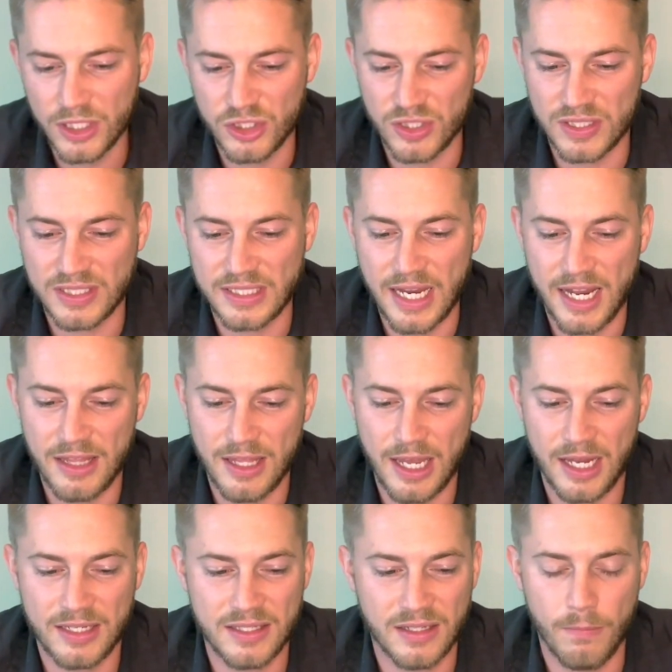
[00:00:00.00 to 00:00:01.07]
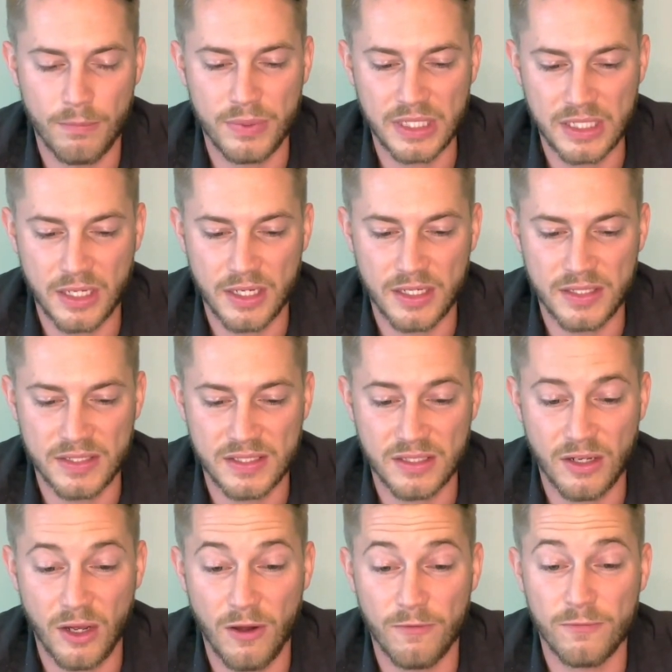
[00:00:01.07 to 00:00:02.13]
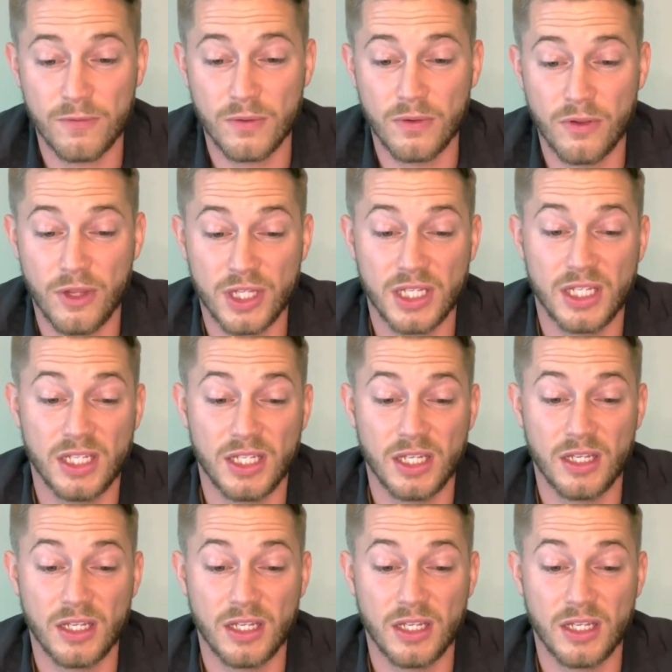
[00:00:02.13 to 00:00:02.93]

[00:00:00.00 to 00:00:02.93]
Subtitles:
just say that because of the